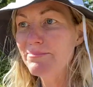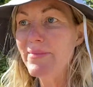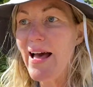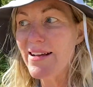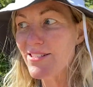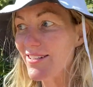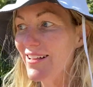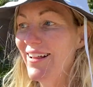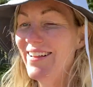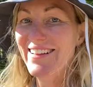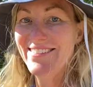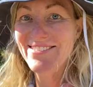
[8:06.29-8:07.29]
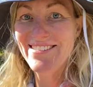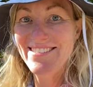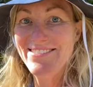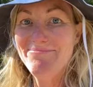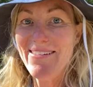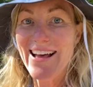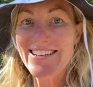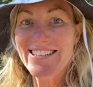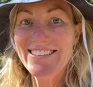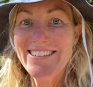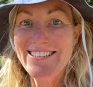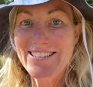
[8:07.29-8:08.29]
magic
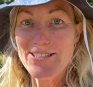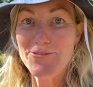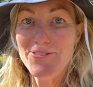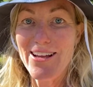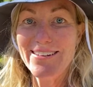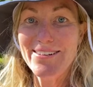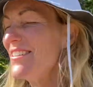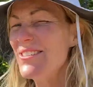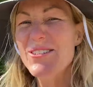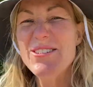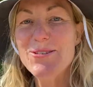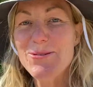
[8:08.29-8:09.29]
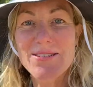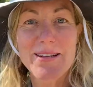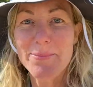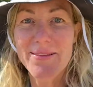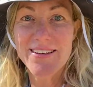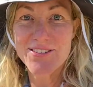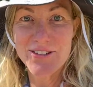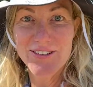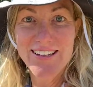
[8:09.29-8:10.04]
magically disinfect them. Should do something, shouldn't